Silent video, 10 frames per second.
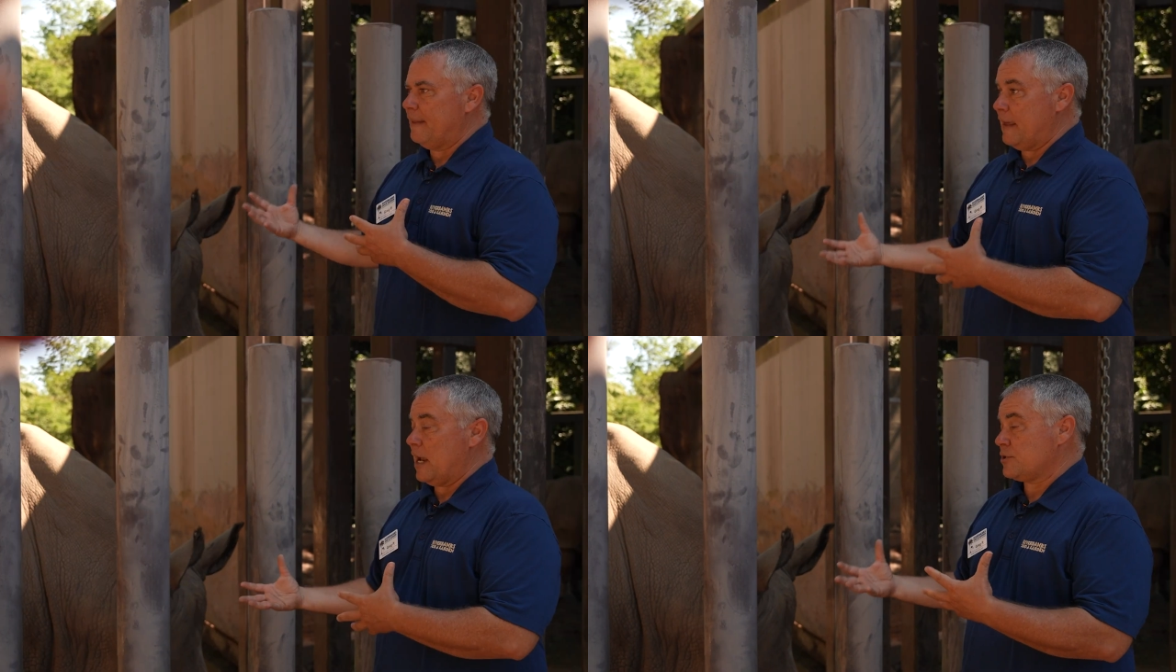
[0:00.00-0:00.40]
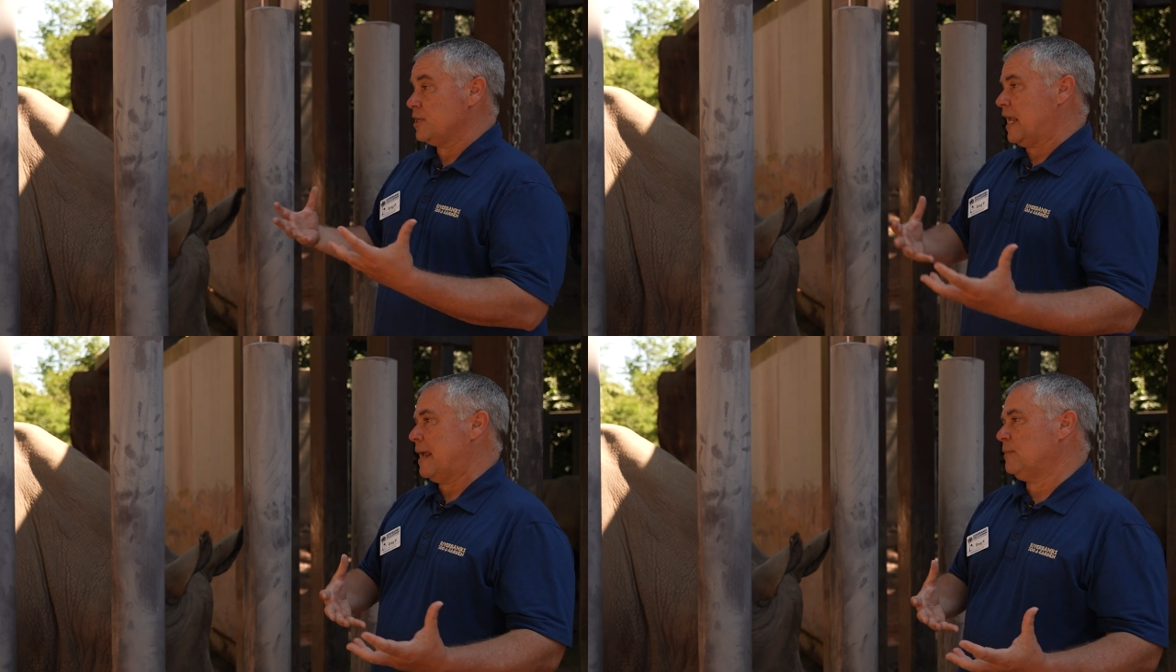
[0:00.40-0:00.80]
and they
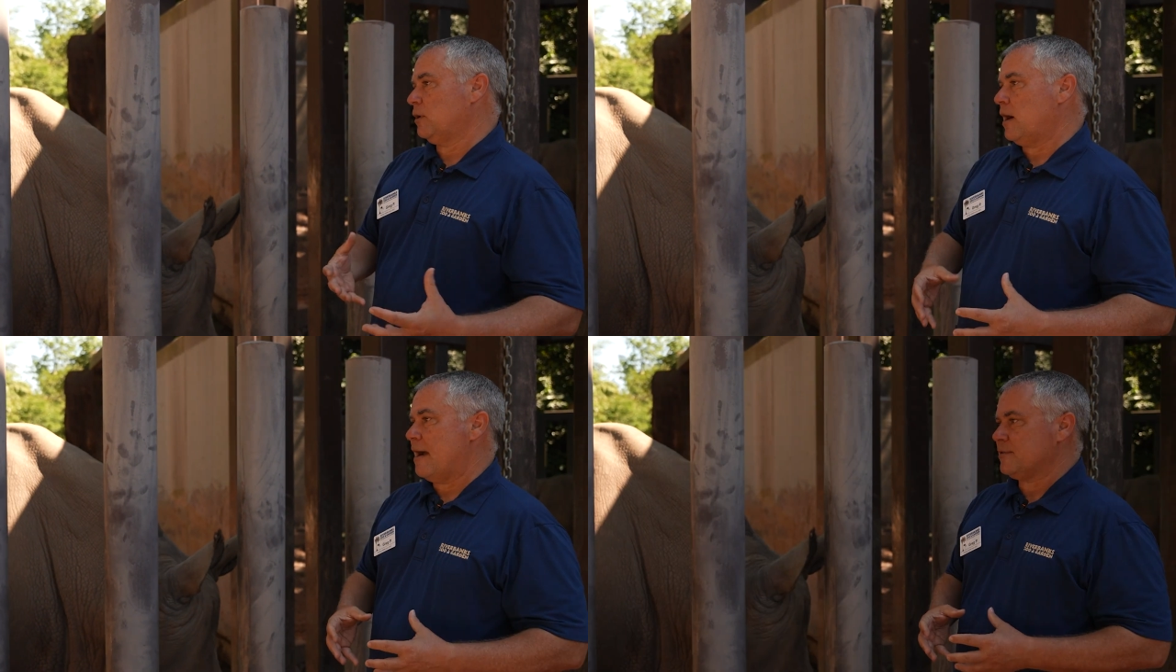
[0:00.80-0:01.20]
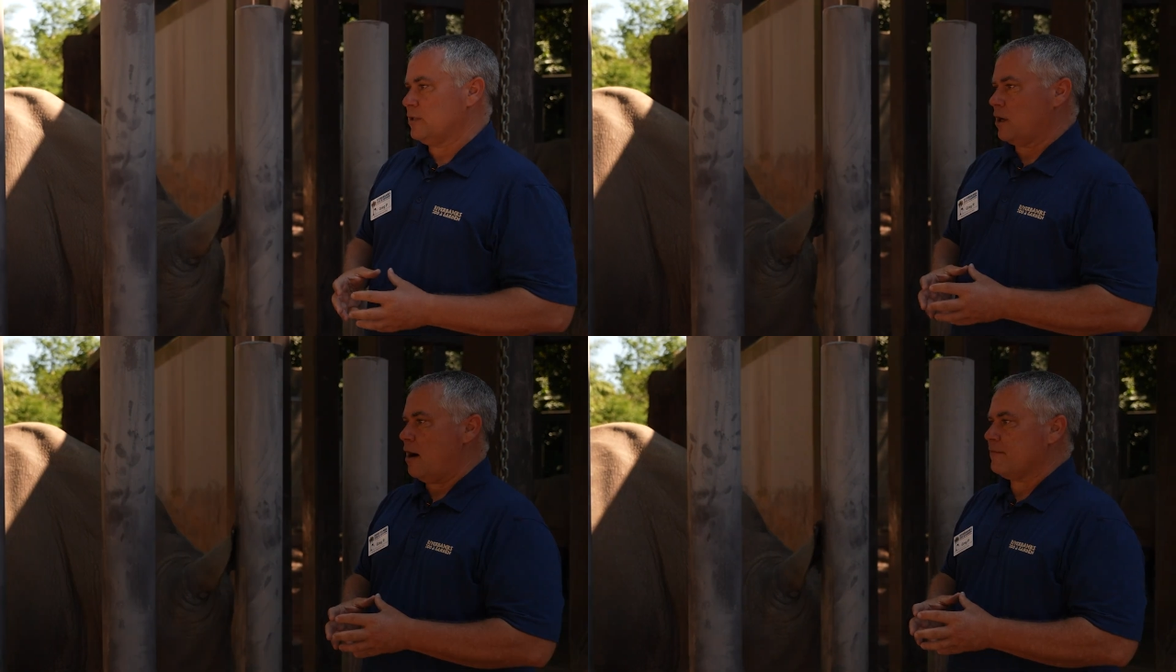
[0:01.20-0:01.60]
actually came to her
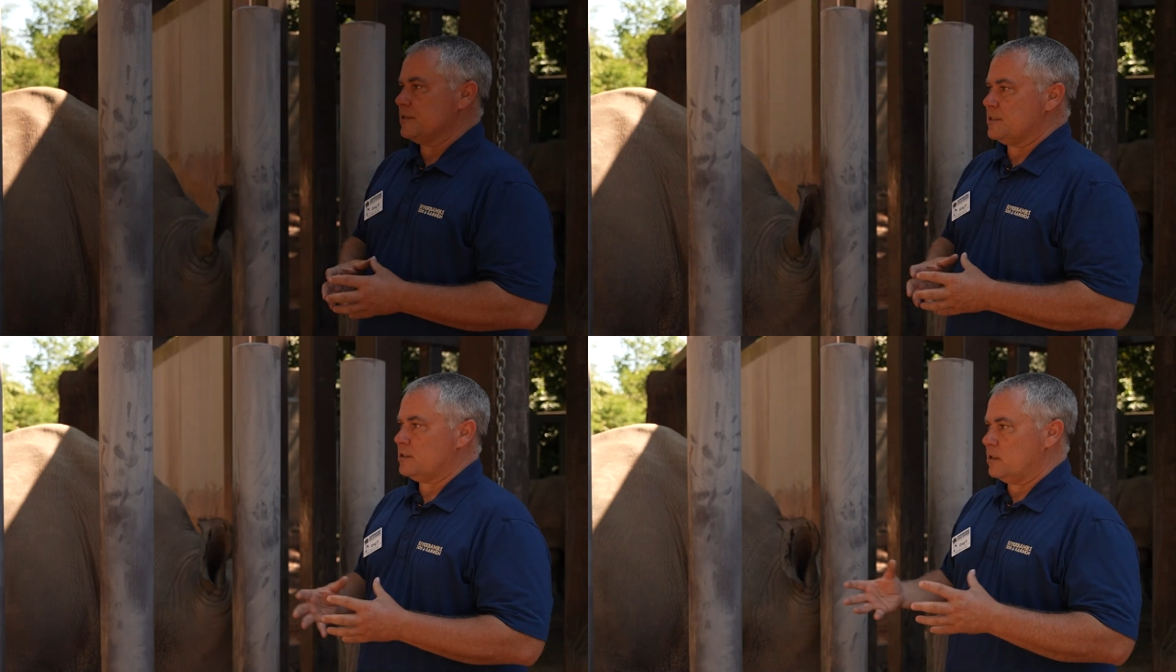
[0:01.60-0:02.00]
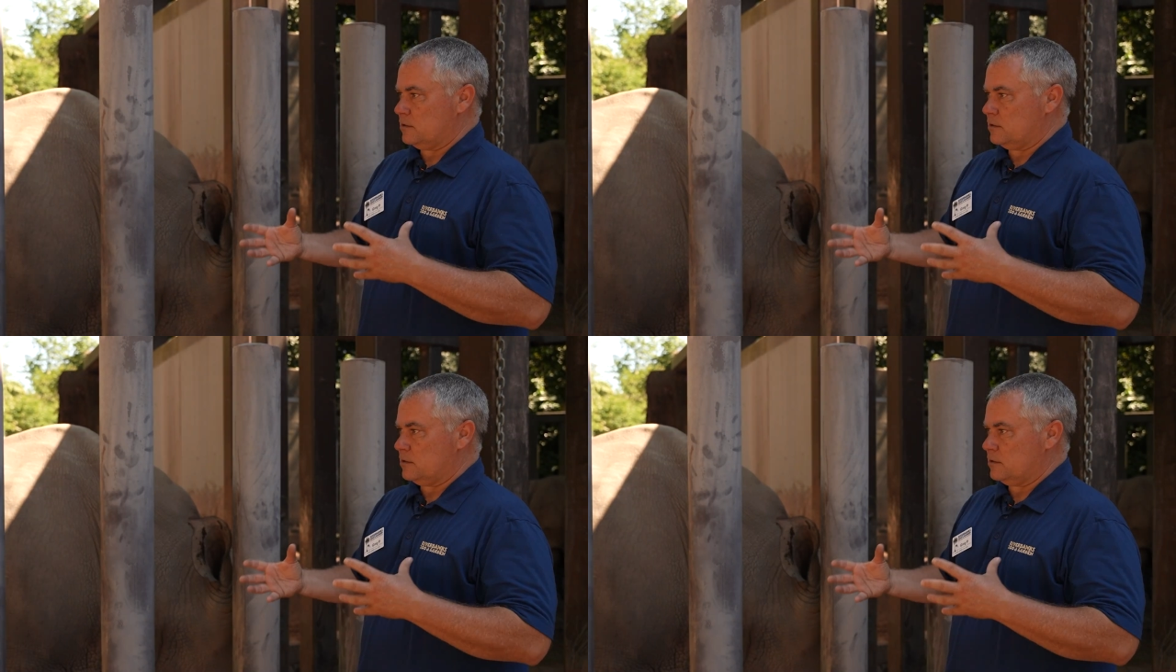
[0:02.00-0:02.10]
after the conference,